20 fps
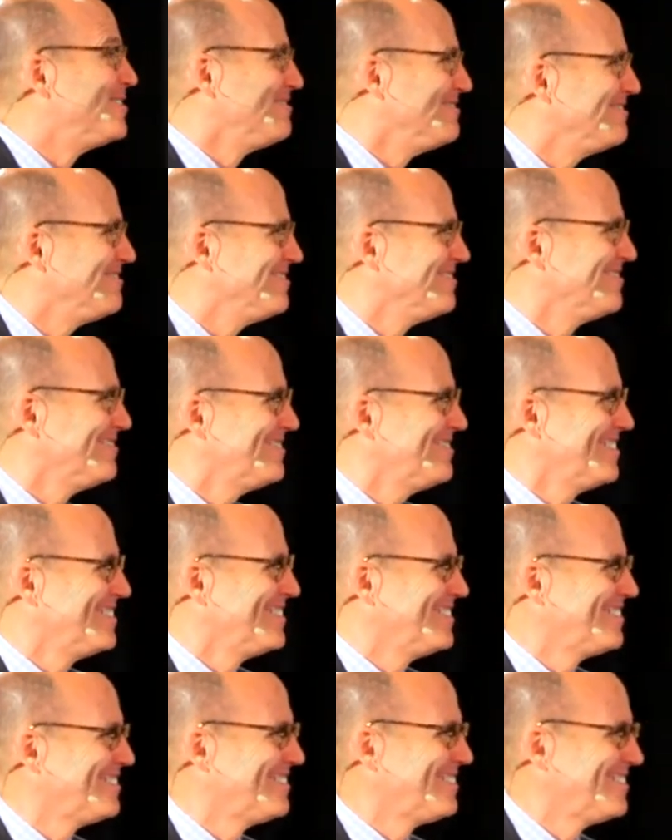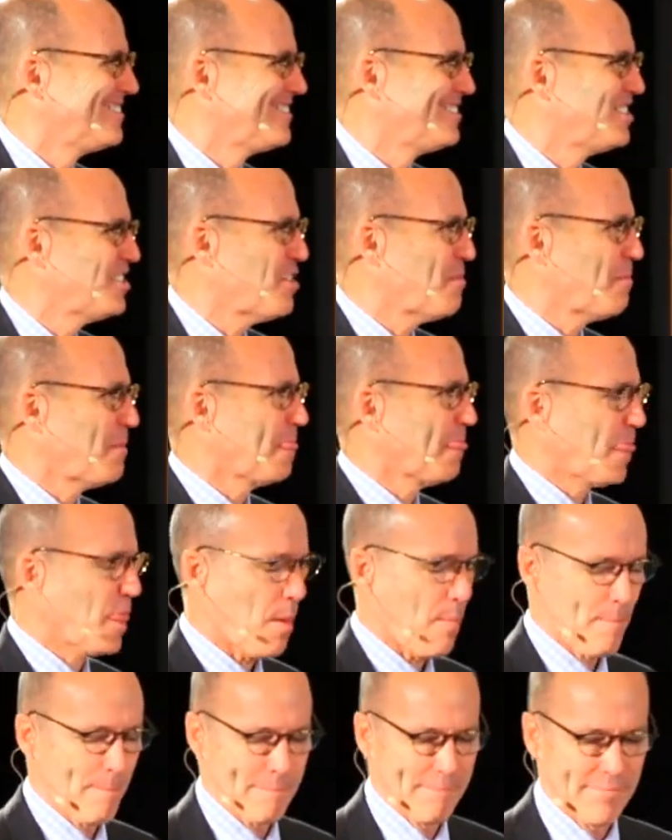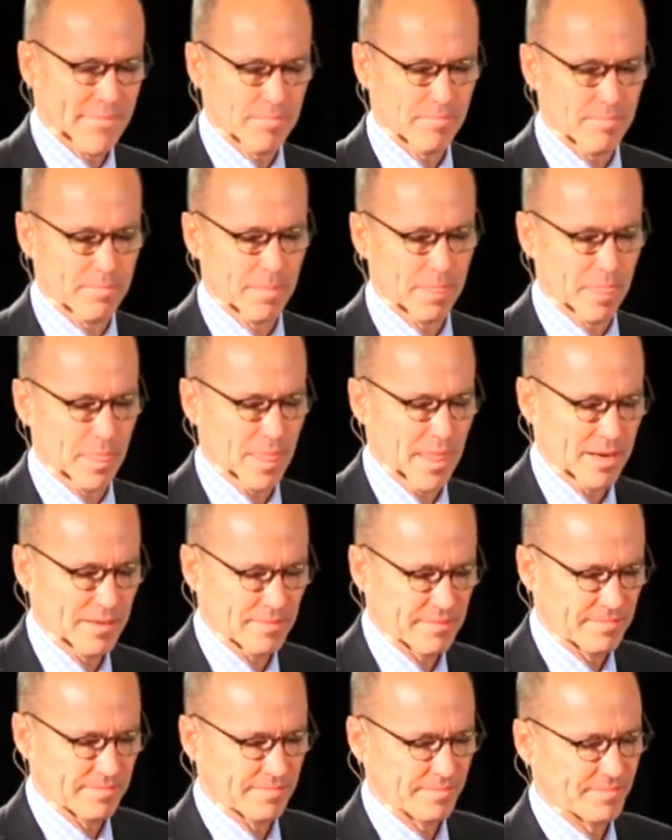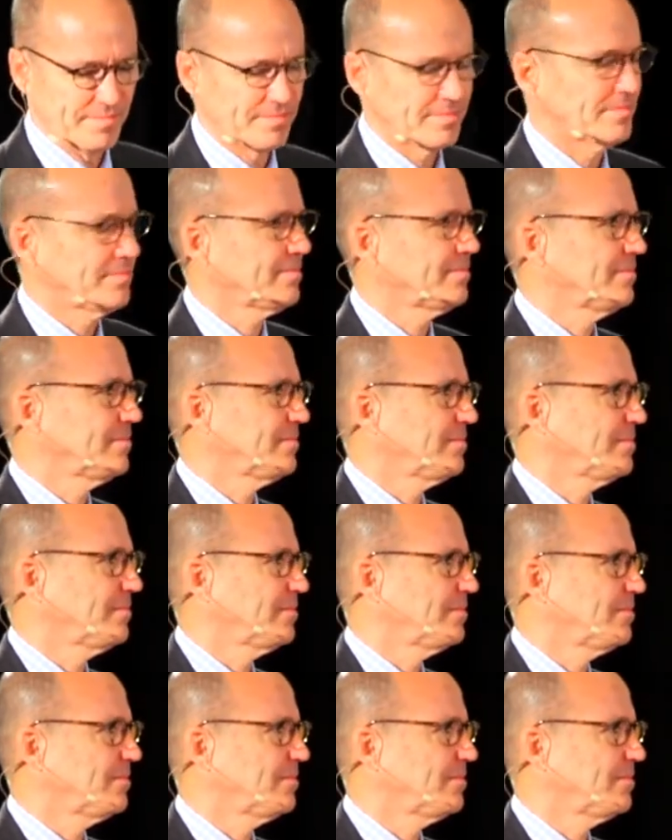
Yeah, it does. So again, we're going to thank Fred for his